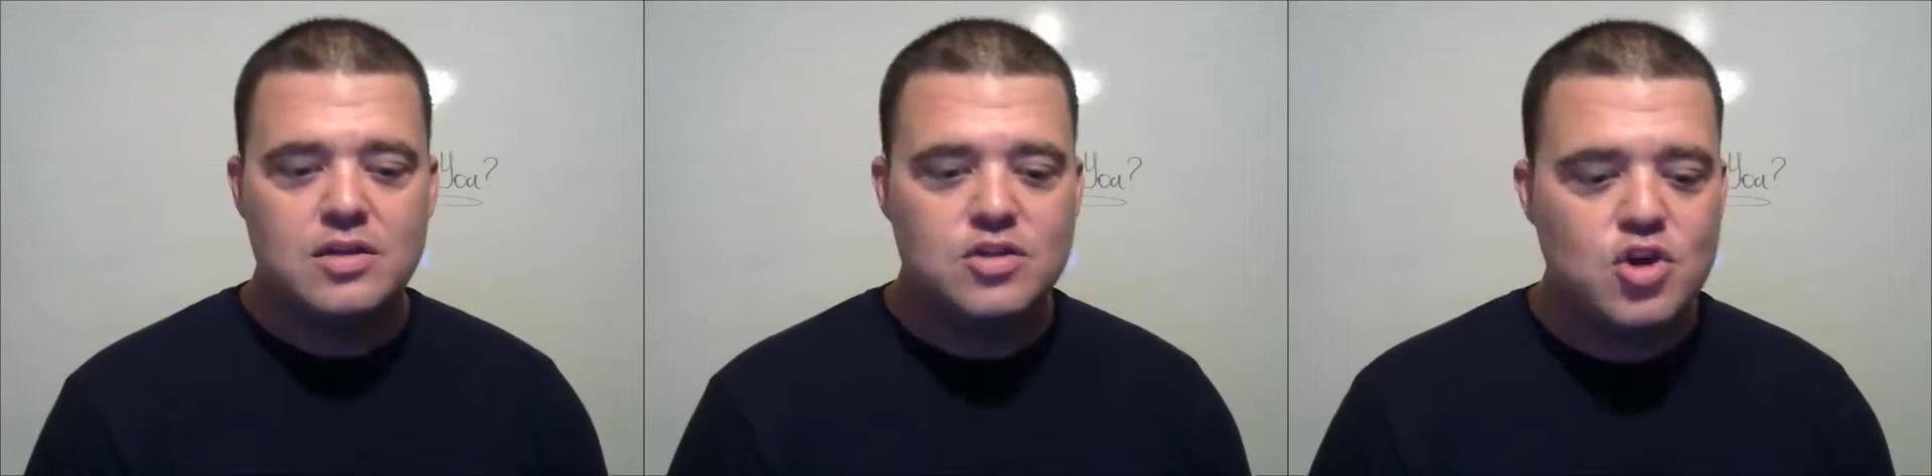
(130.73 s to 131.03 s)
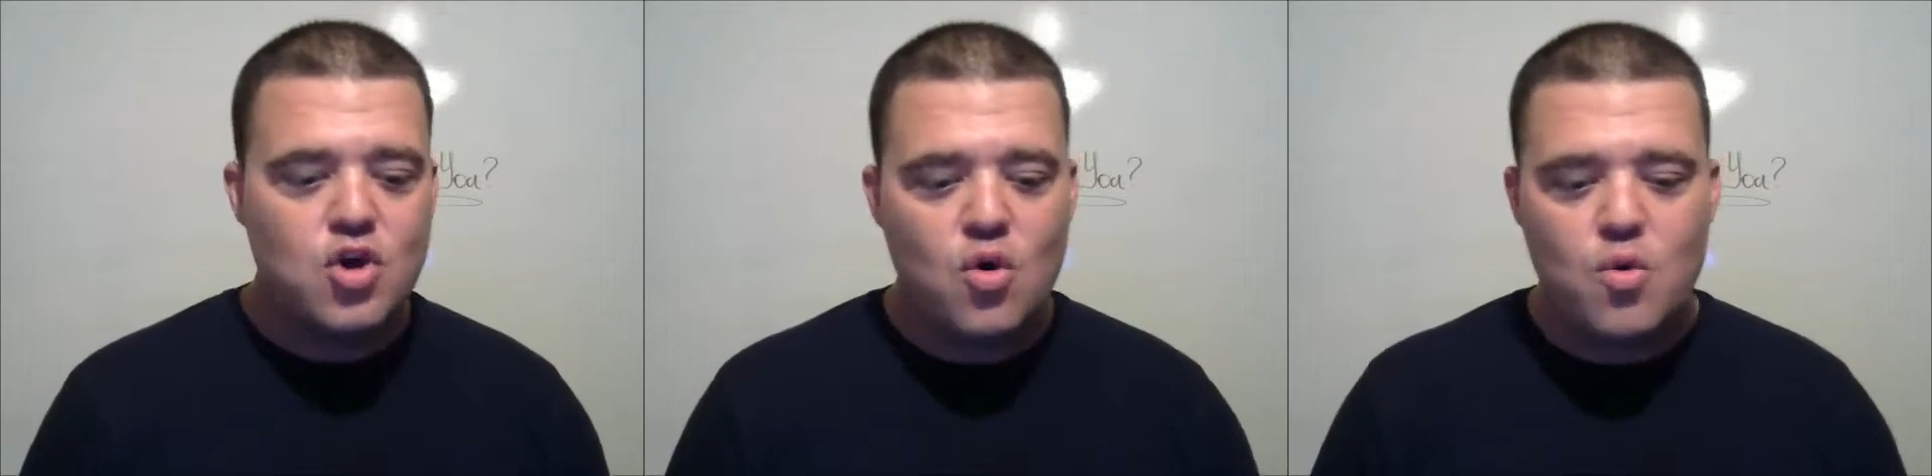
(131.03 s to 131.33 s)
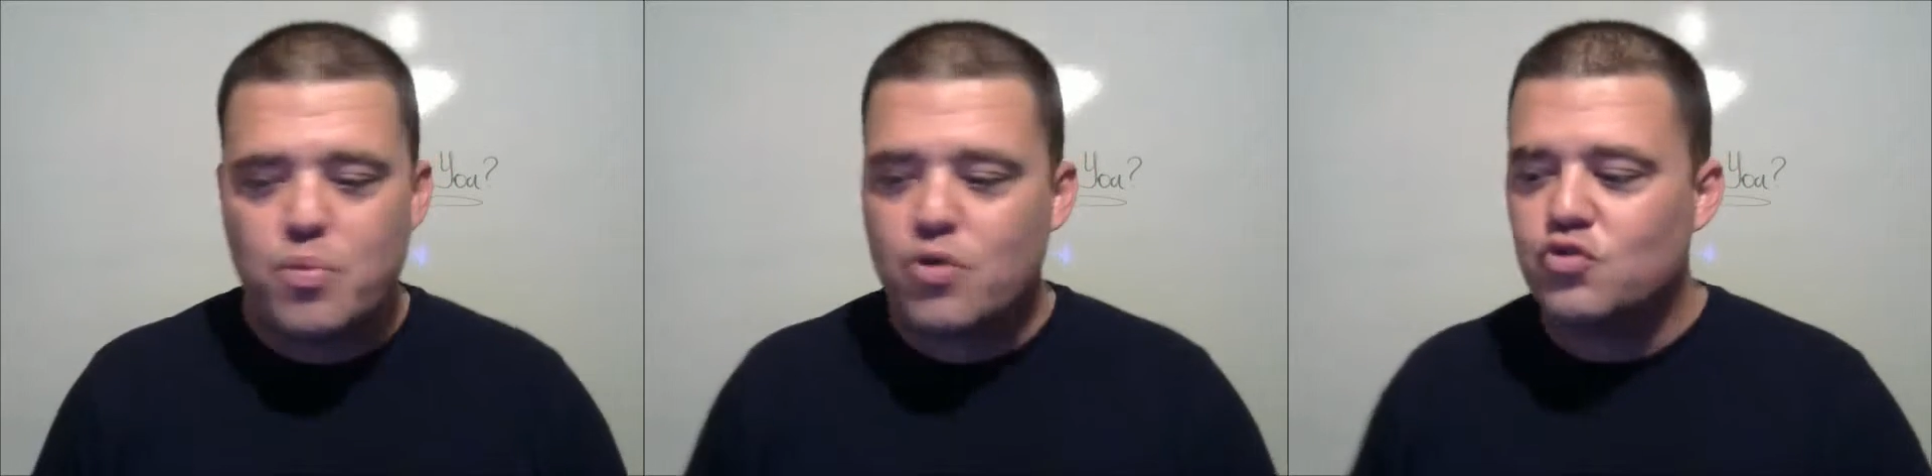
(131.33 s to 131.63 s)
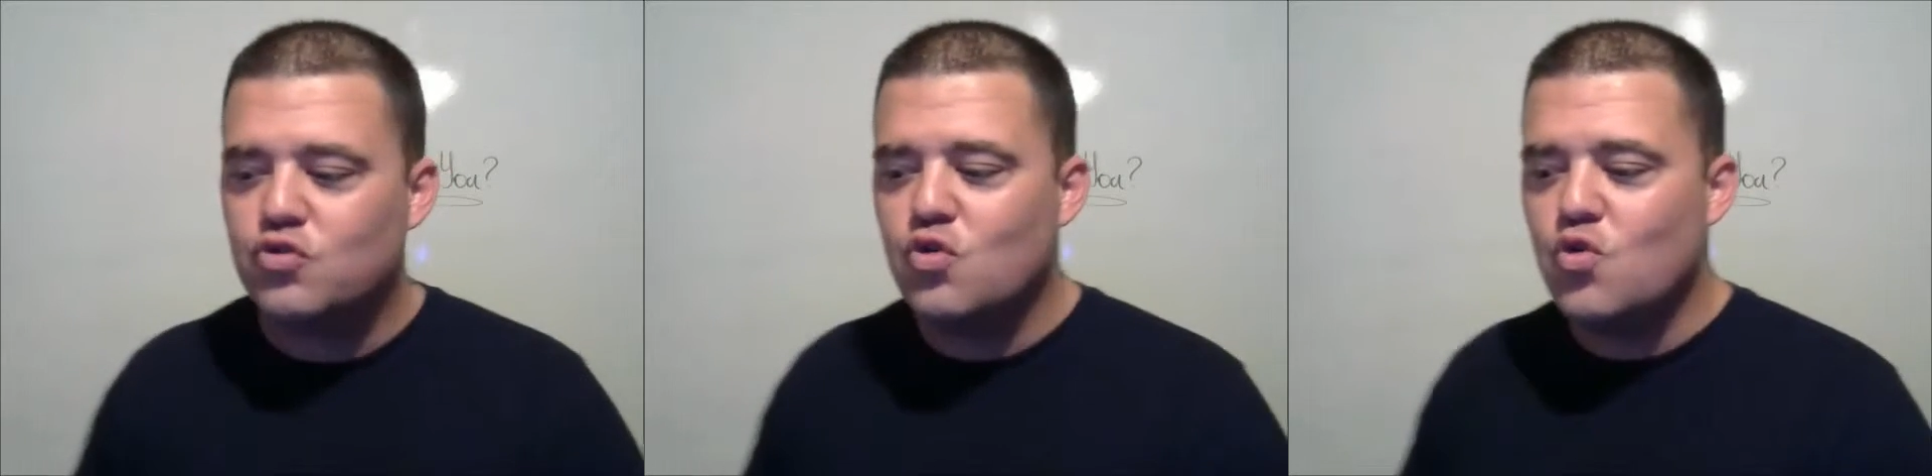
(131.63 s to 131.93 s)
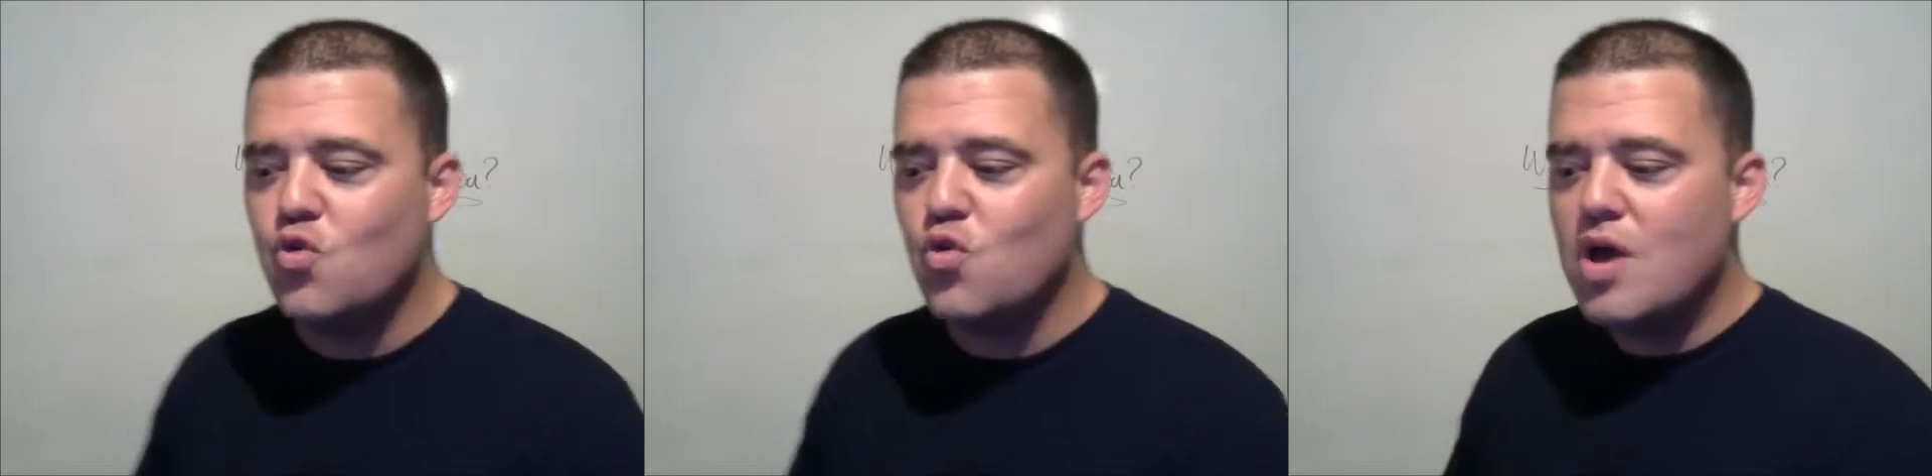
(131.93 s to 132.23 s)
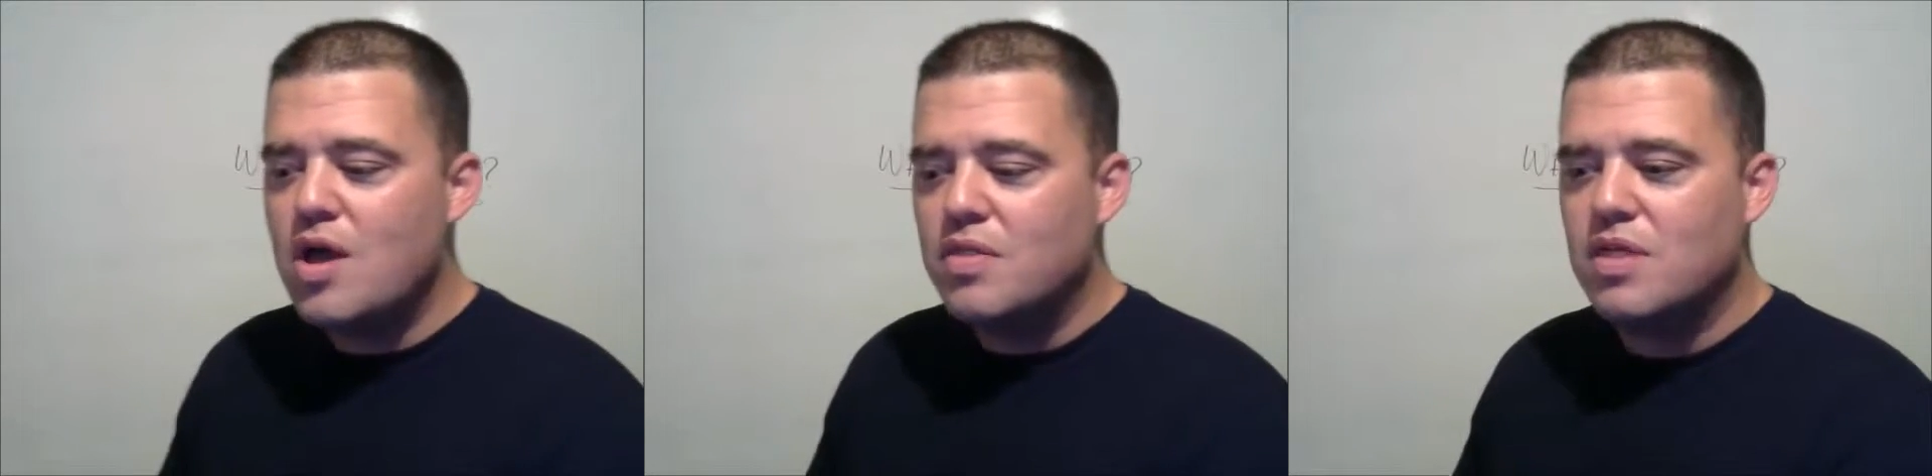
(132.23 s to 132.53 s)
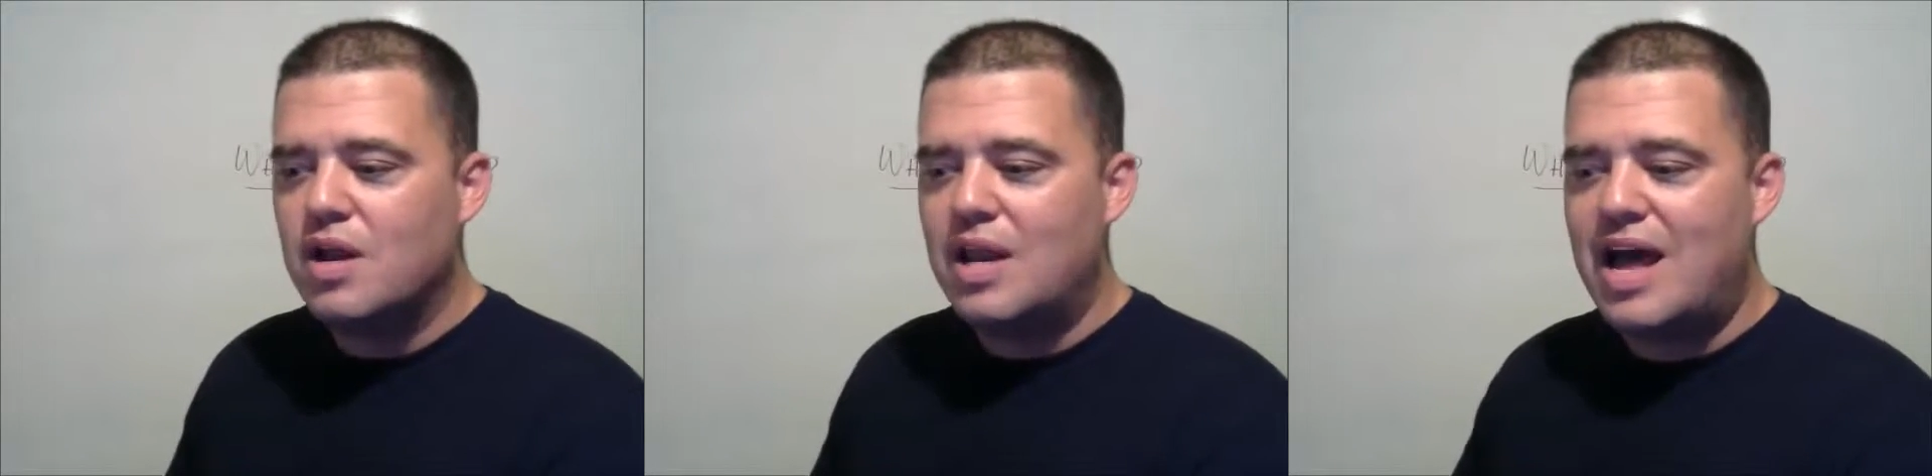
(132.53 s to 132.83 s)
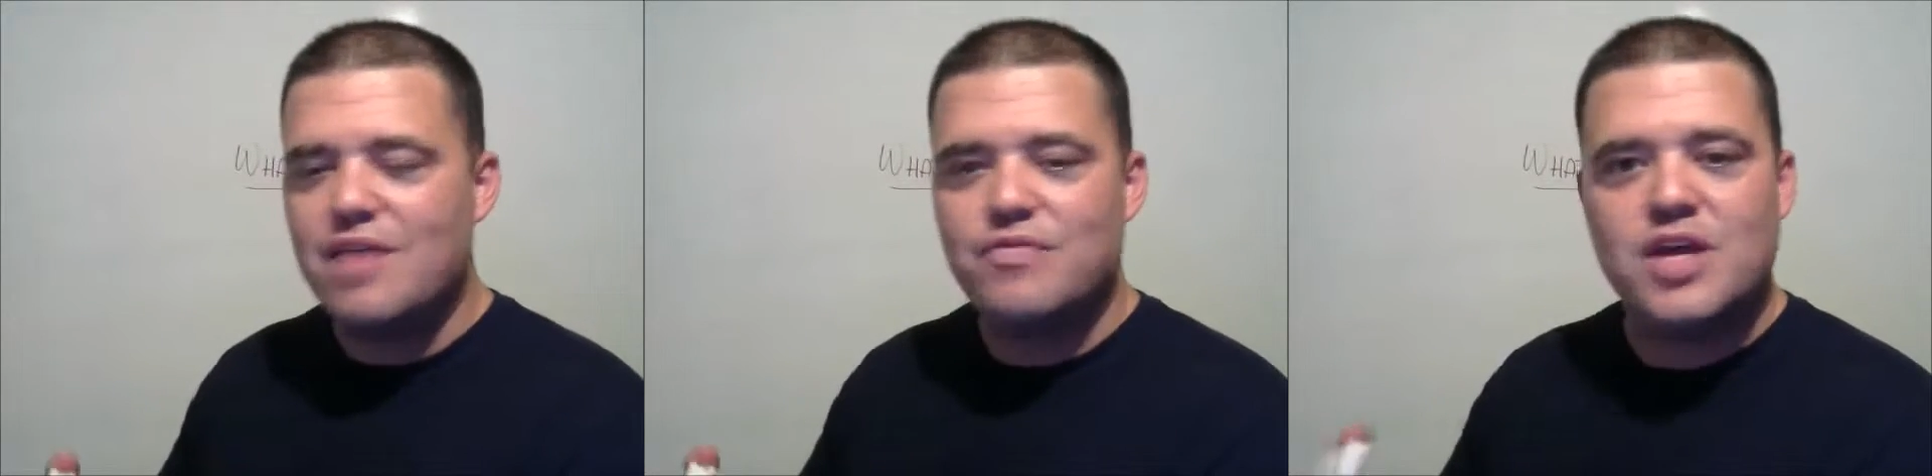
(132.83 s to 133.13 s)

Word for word: To go pursue the life